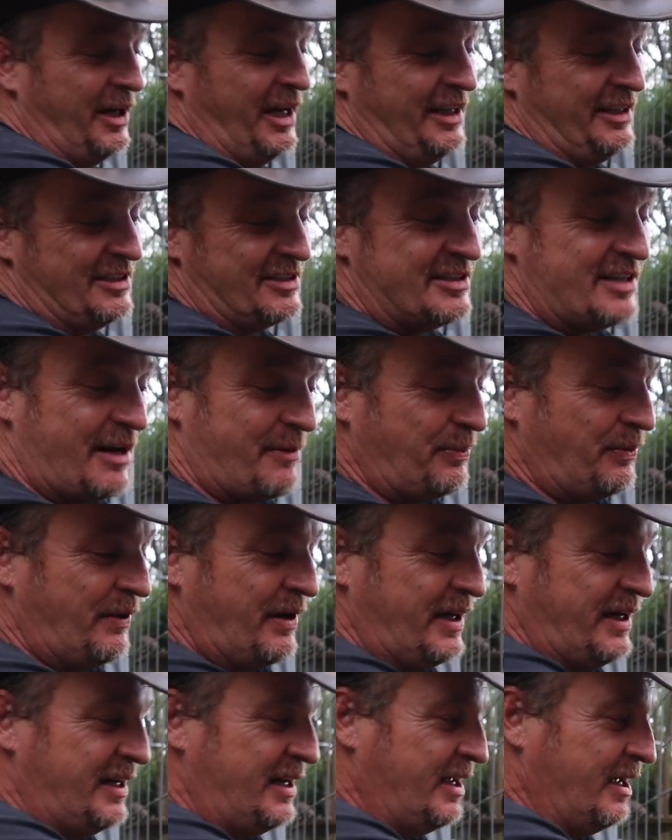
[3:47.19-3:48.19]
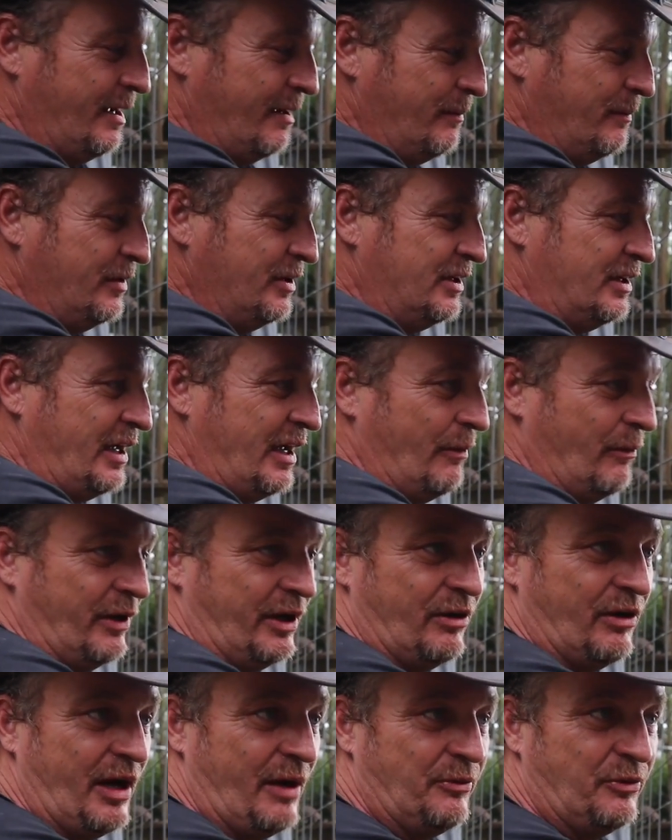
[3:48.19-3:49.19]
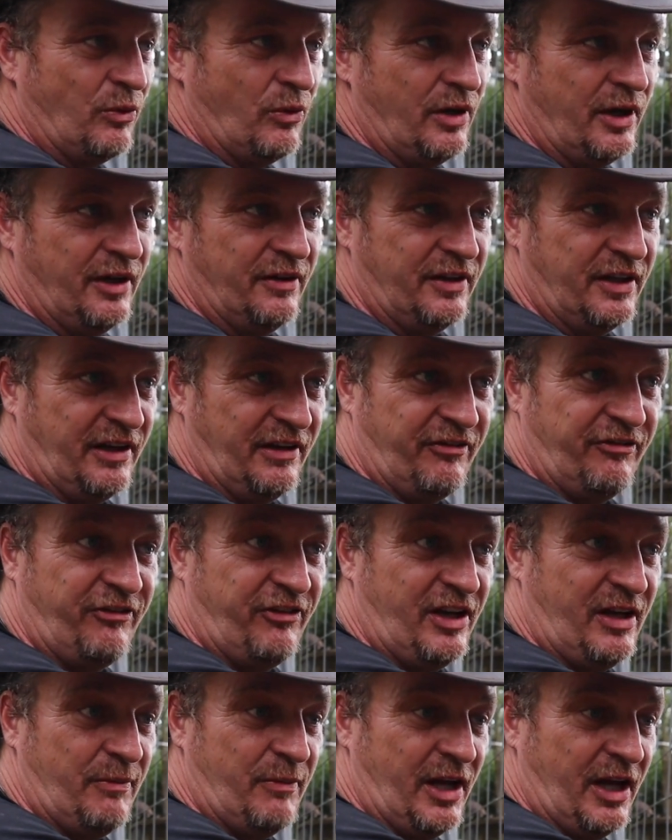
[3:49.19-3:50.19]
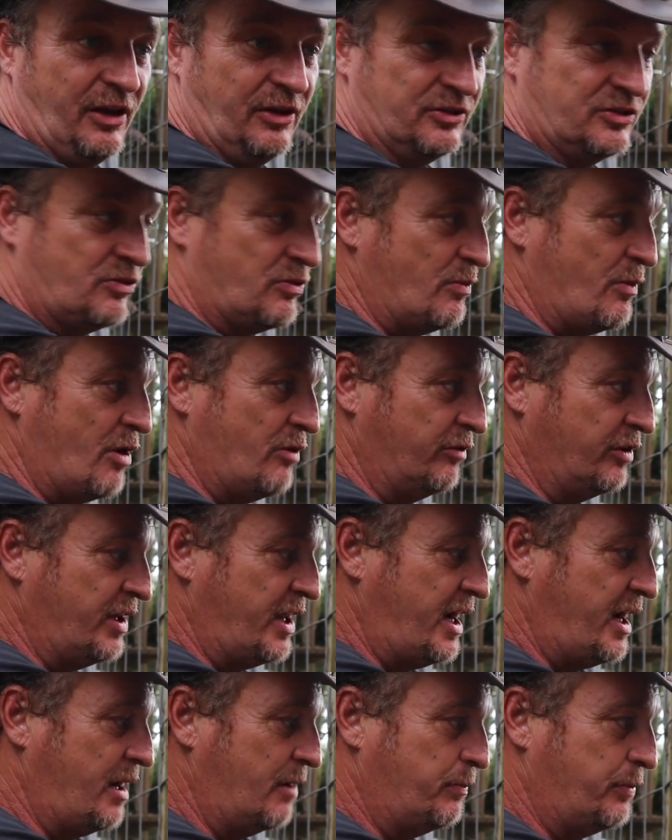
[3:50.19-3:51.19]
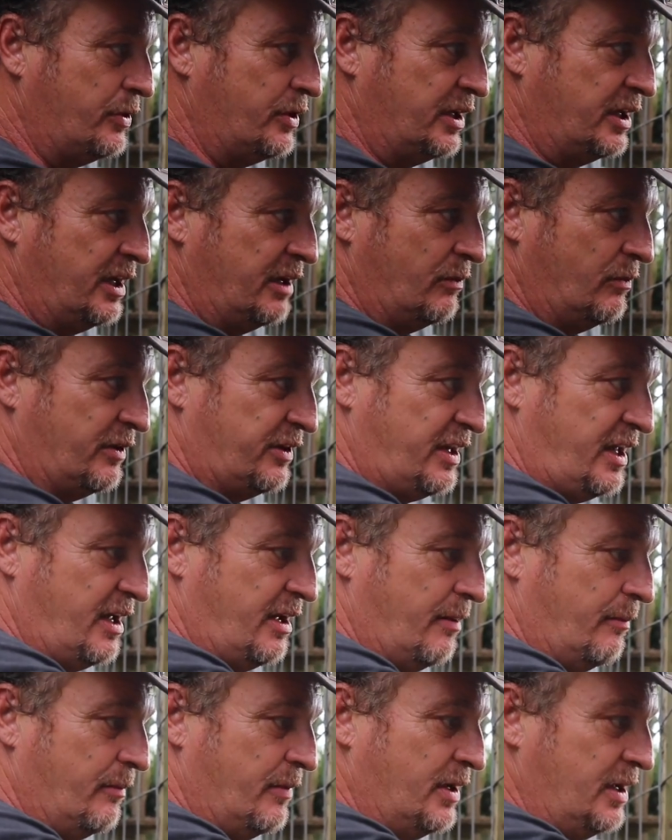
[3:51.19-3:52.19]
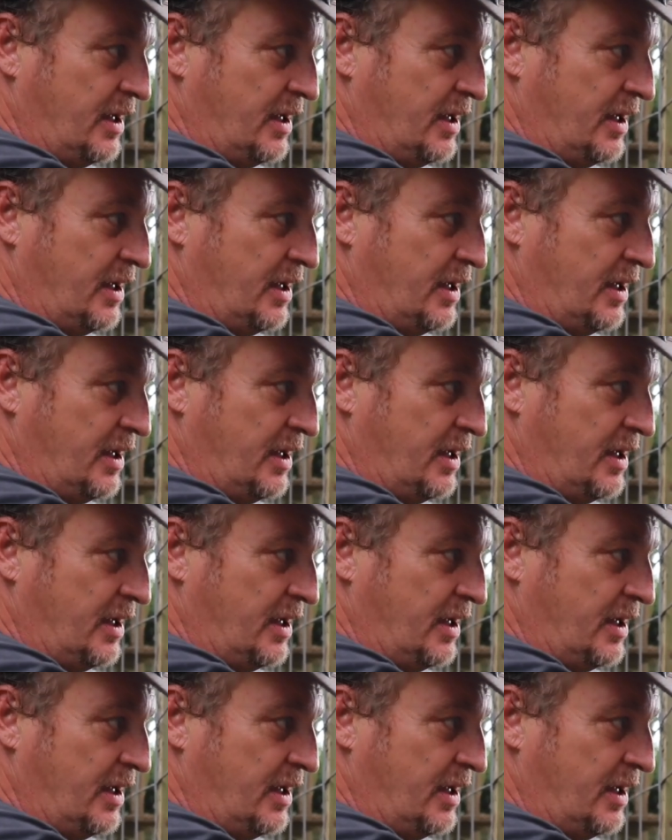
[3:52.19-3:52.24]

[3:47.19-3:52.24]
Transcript: we had to separate him, and we grabbed one of the females from over there, put it in with him,